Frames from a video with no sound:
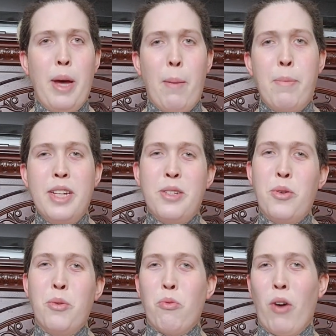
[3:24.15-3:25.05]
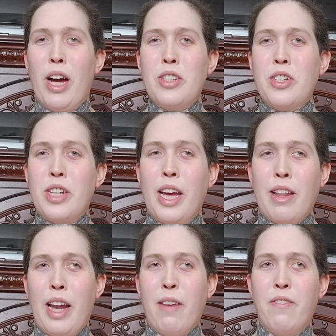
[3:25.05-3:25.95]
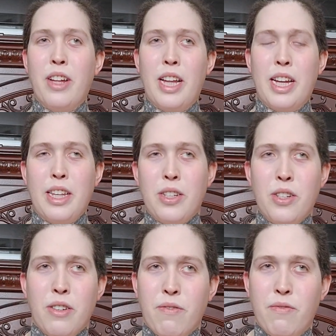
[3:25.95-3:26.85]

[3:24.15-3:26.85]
bit too rushed, and I feel like they should have